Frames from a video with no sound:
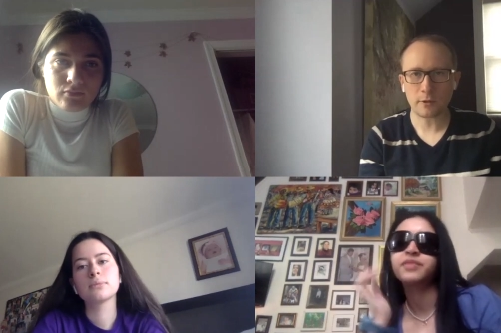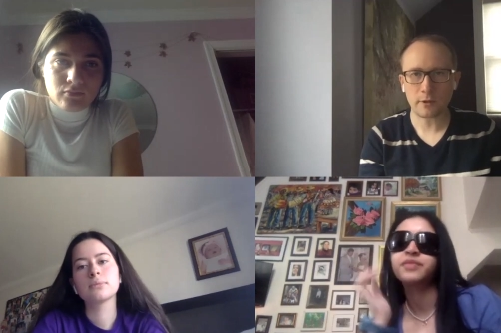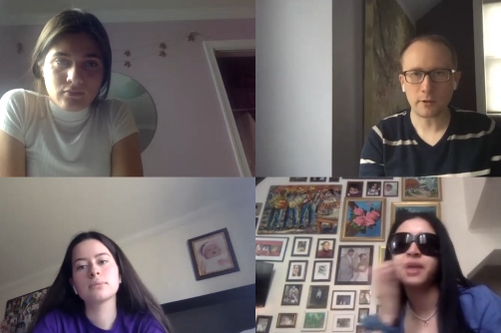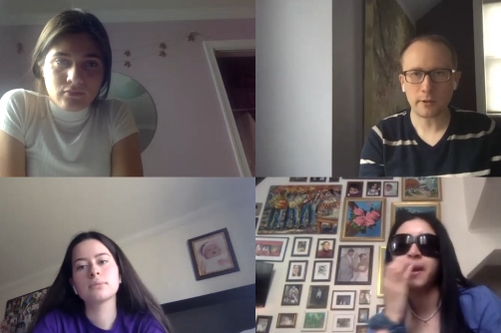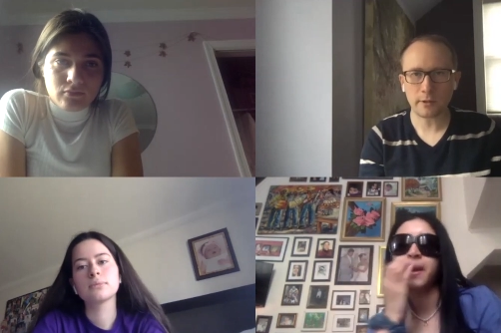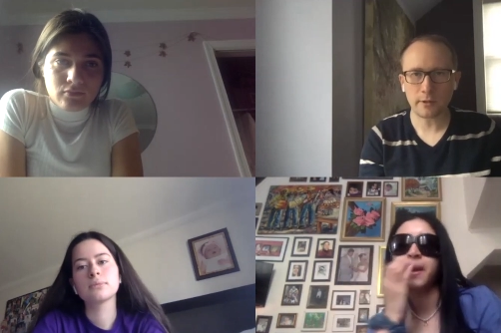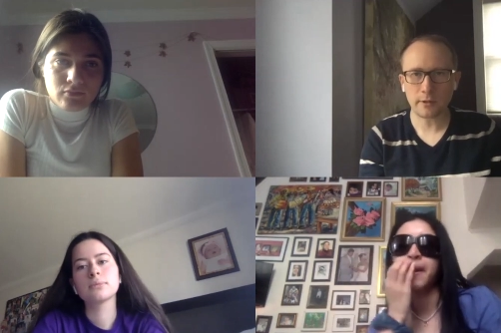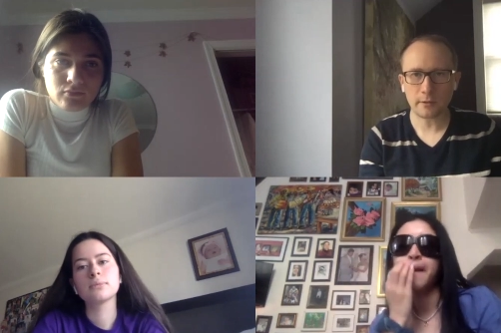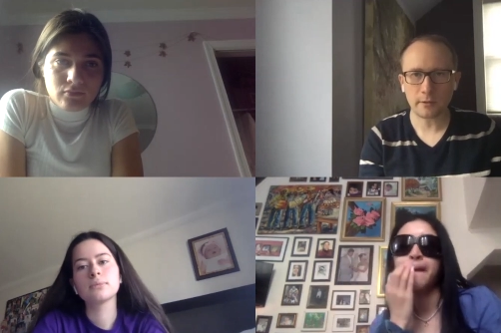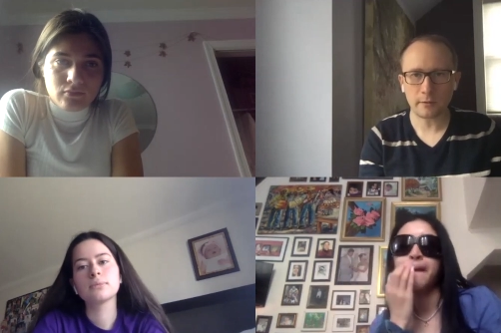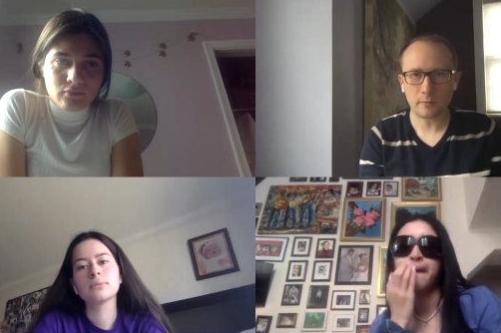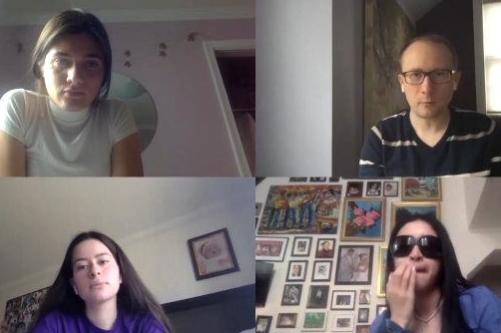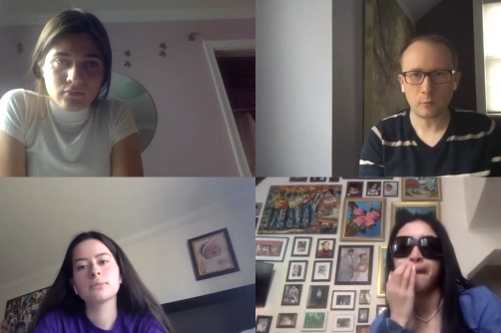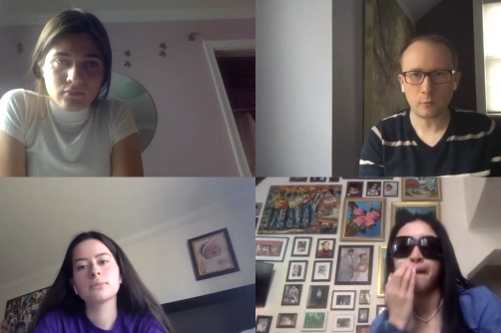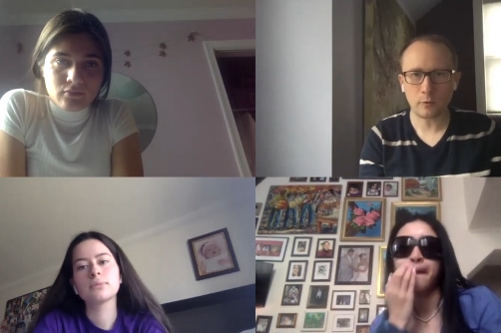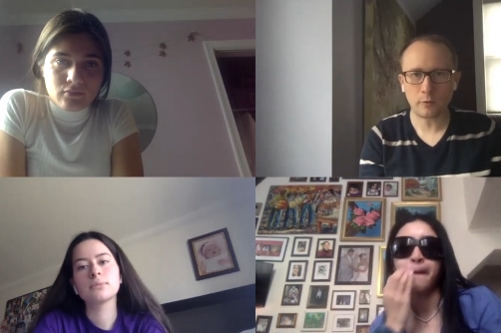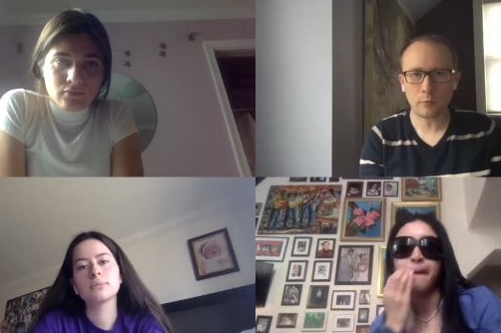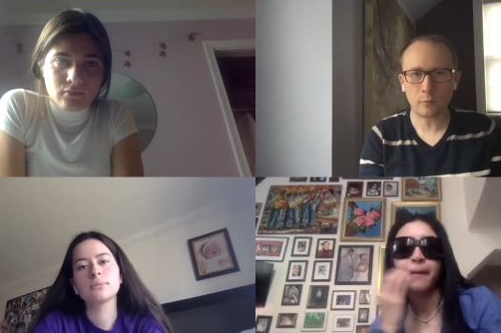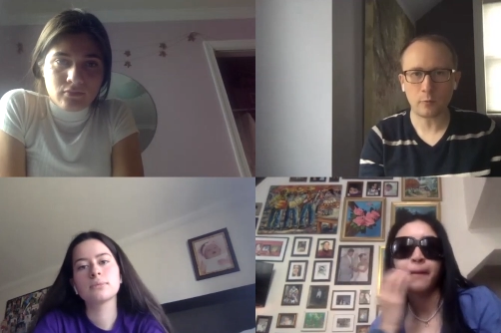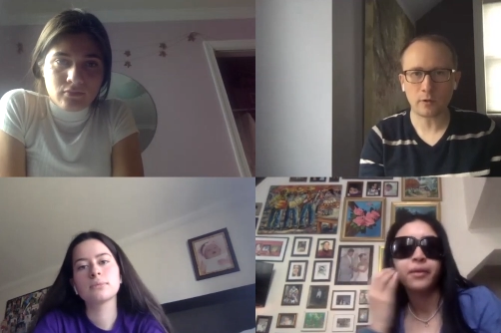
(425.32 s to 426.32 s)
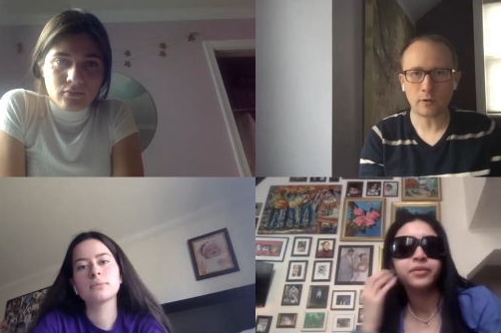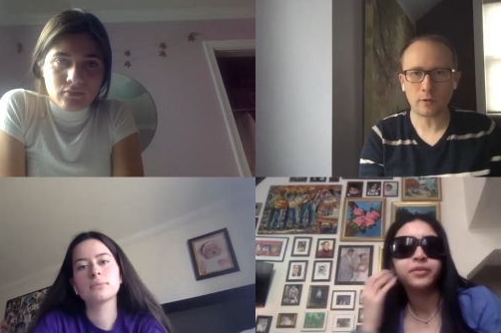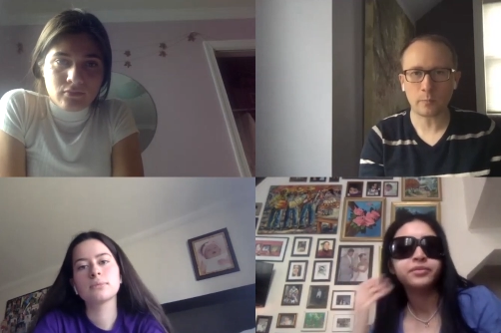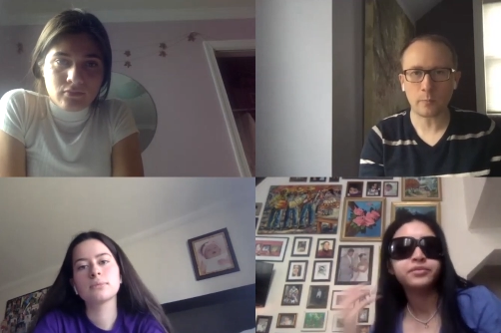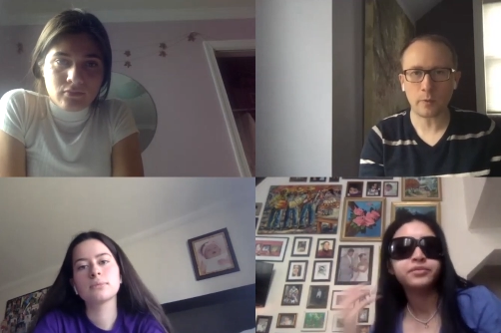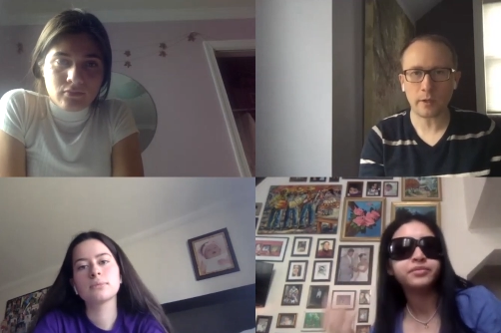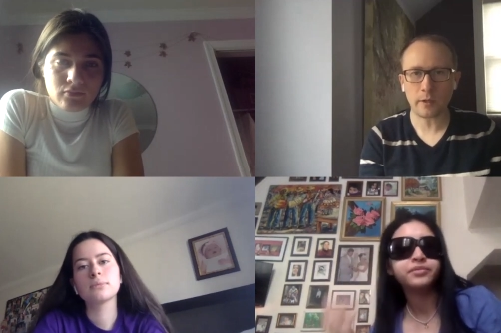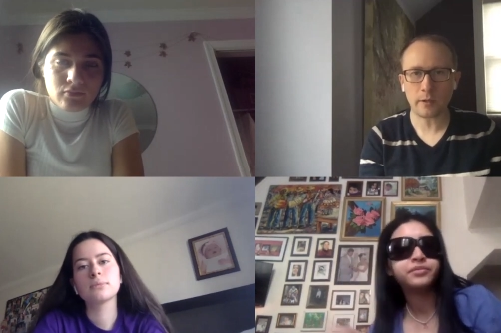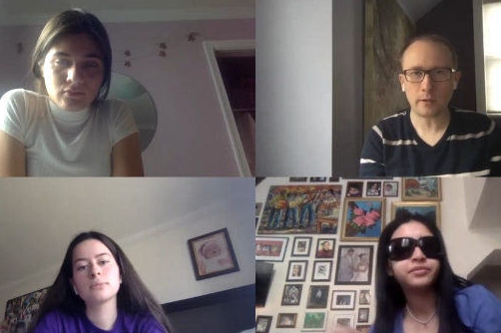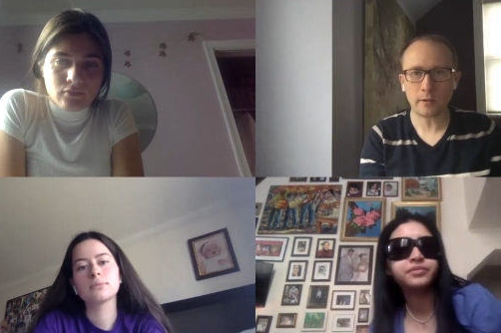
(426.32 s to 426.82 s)
Speaker 1: learning would work
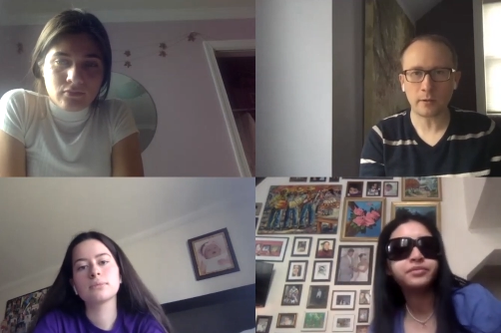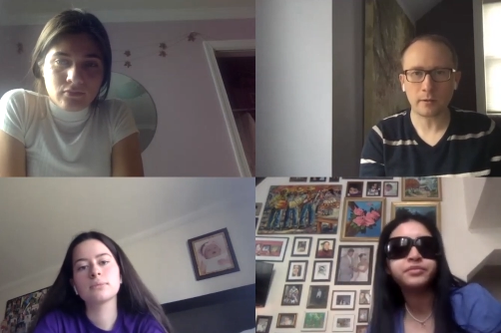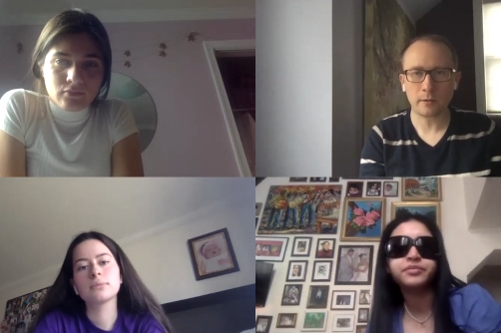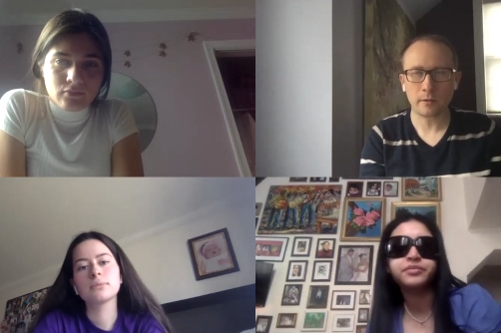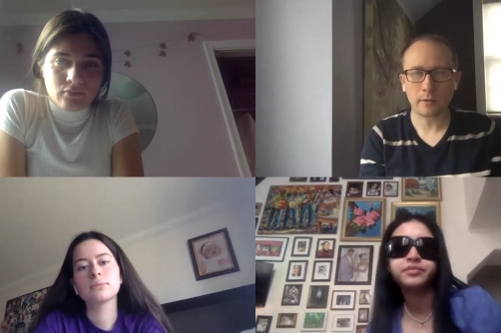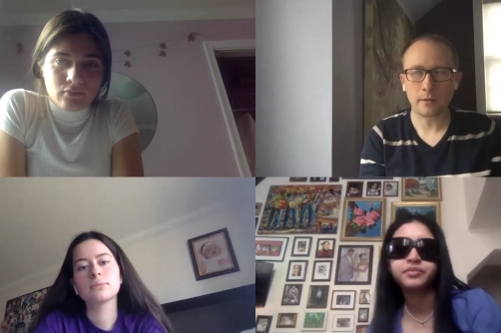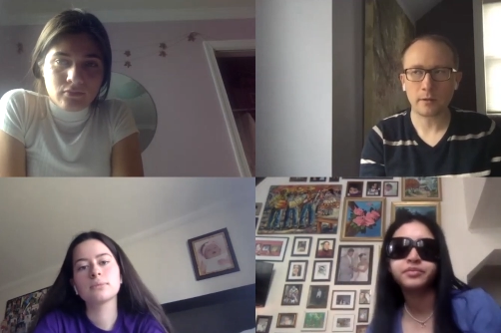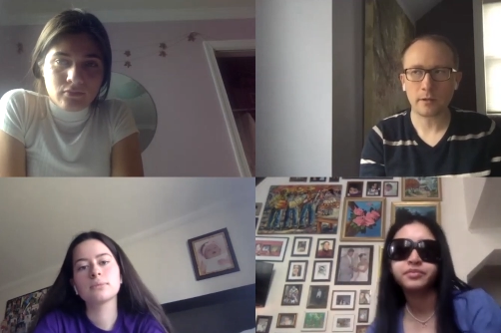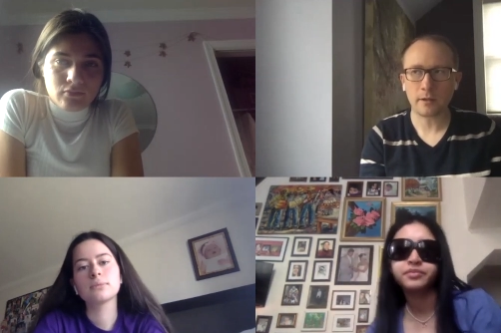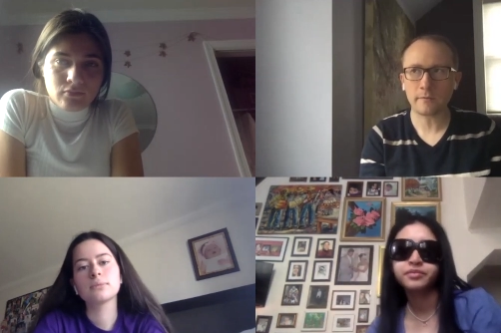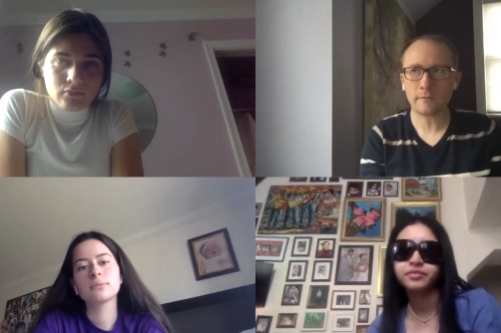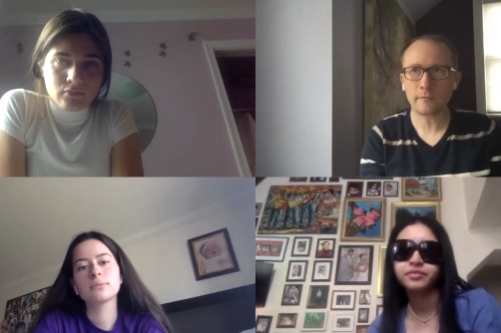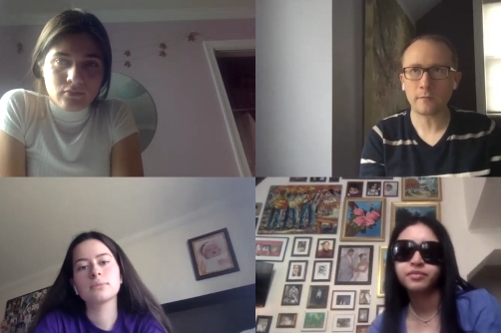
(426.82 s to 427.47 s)
better if